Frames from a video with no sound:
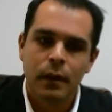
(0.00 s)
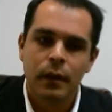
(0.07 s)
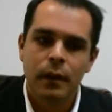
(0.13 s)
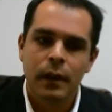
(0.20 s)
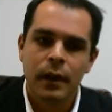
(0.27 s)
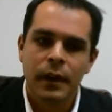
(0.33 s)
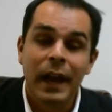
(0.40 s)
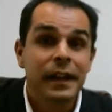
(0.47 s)

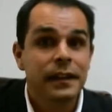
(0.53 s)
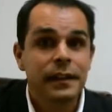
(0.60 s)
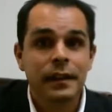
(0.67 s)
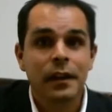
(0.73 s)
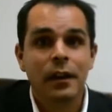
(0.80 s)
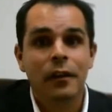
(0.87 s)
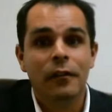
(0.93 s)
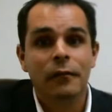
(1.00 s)
an idea
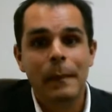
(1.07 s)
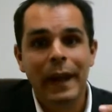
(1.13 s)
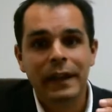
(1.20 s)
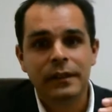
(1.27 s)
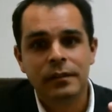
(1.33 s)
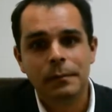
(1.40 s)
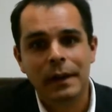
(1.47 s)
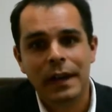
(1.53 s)
of
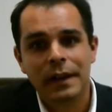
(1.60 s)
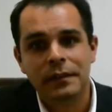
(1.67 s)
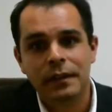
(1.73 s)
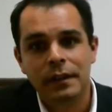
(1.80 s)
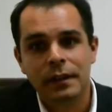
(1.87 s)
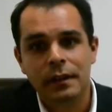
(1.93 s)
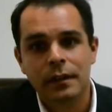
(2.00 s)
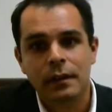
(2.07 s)
maximizing